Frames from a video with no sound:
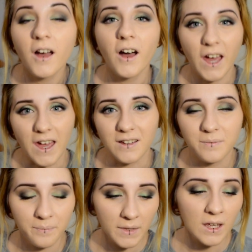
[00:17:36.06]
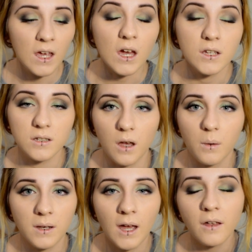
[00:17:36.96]
Okay, so
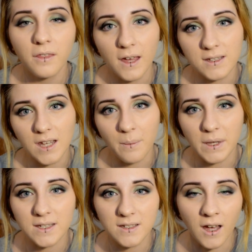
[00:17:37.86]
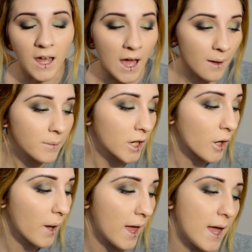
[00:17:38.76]
now that that step is done, I am going to
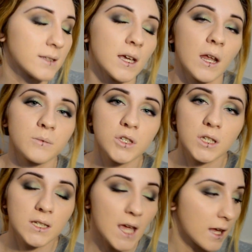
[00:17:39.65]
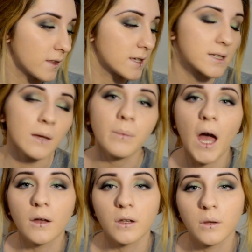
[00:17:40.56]
go ahead and I'm just going to take the same
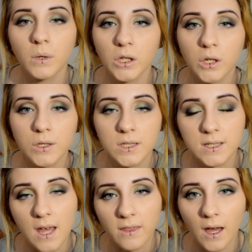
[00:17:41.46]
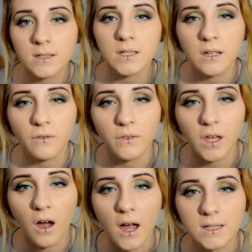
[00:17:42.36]
powder that we used to set the underneath of the
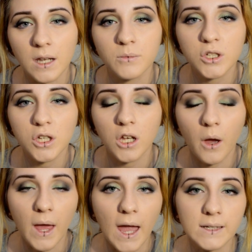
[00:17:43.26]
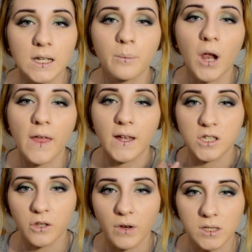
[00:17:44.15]
eyes, and I'm just going to go ahead and apply that
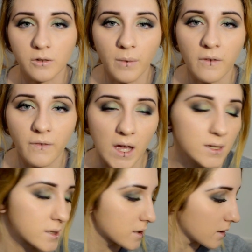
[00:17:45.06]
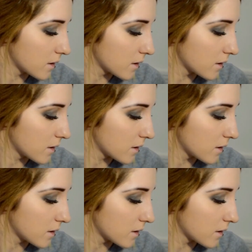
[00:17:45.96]
to the rest of my face.